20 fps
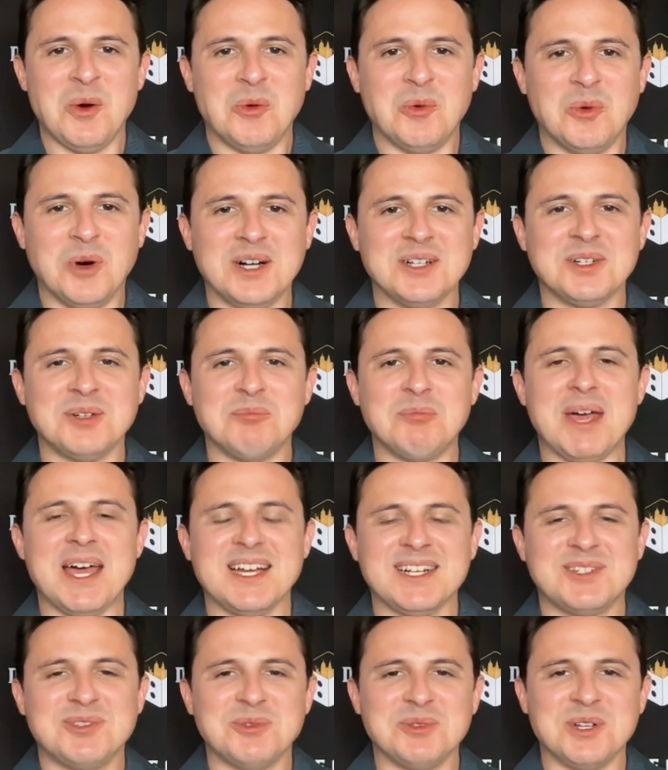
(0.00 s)
Welcome
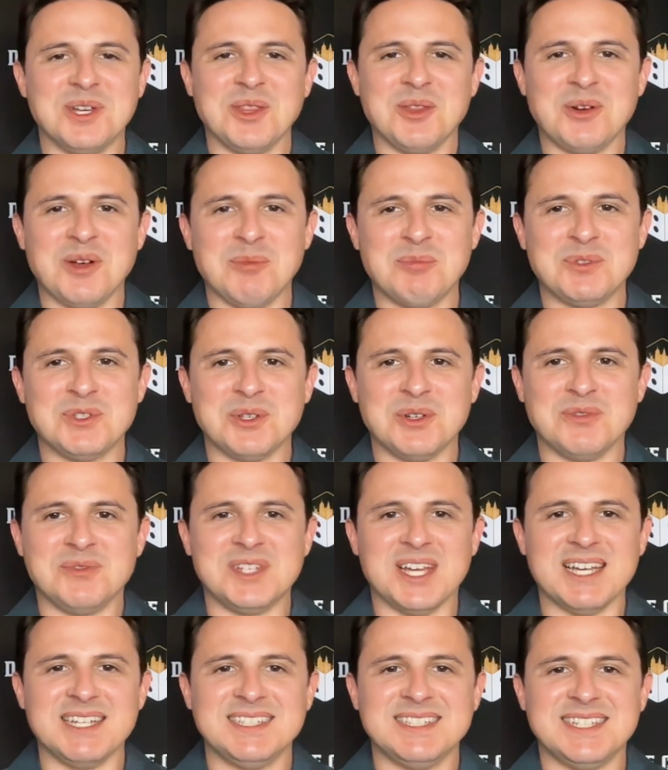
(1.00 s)
back to another episode of
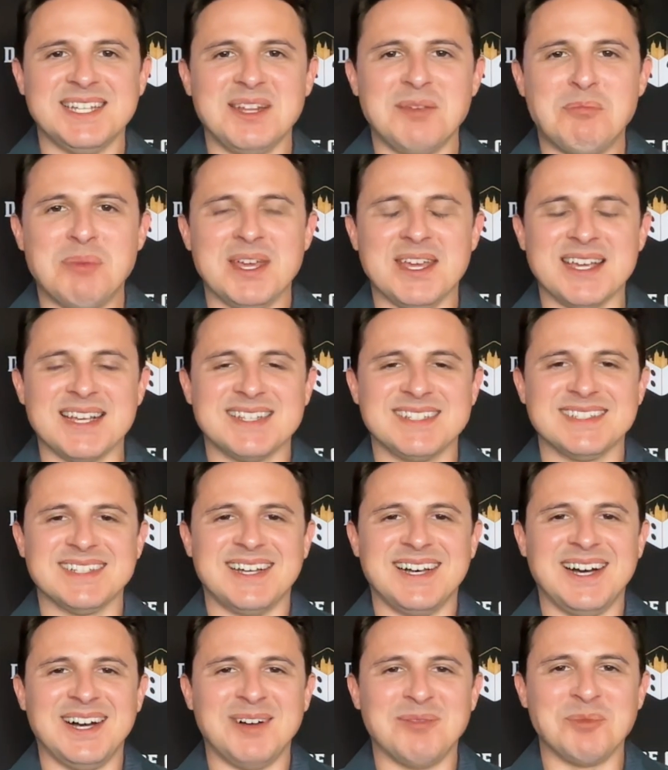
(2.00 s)
Dice City Picks.
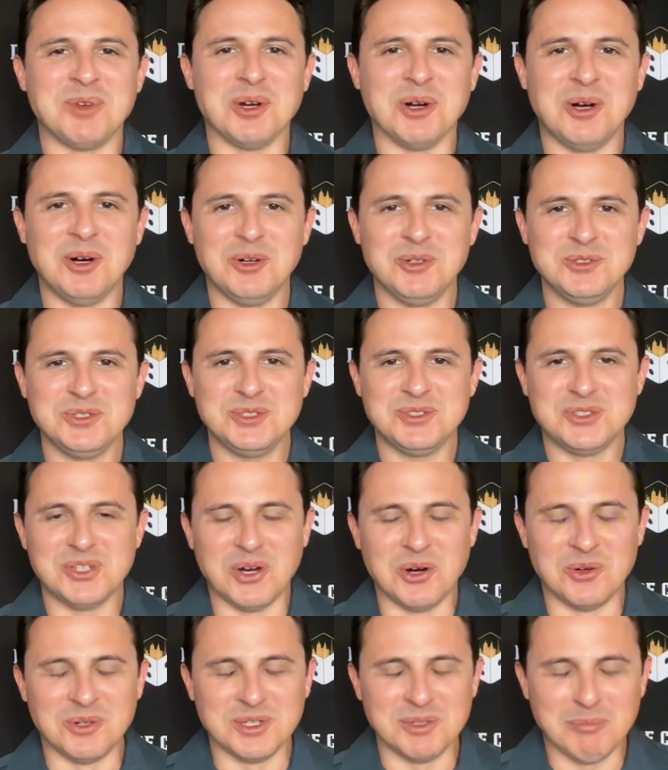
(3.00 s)
I'm your host,
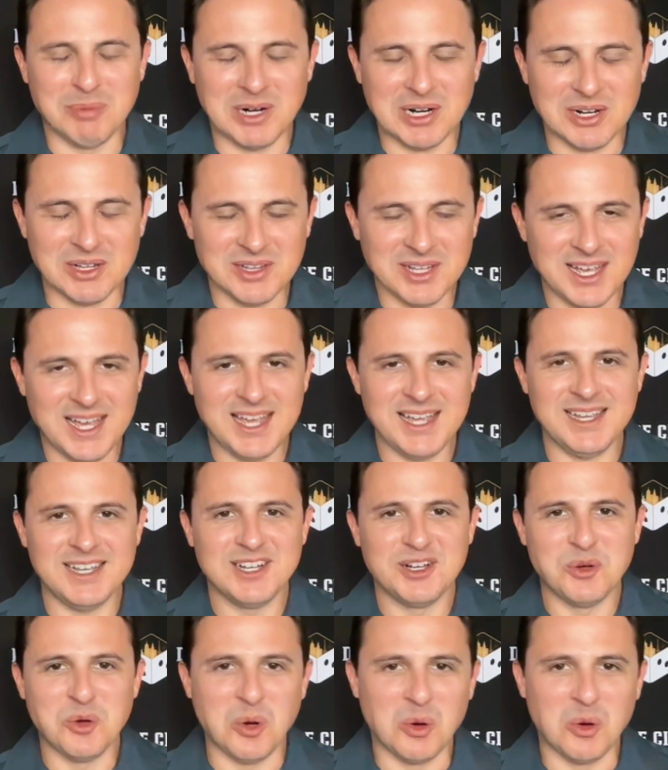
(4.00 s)
Tony Parlay.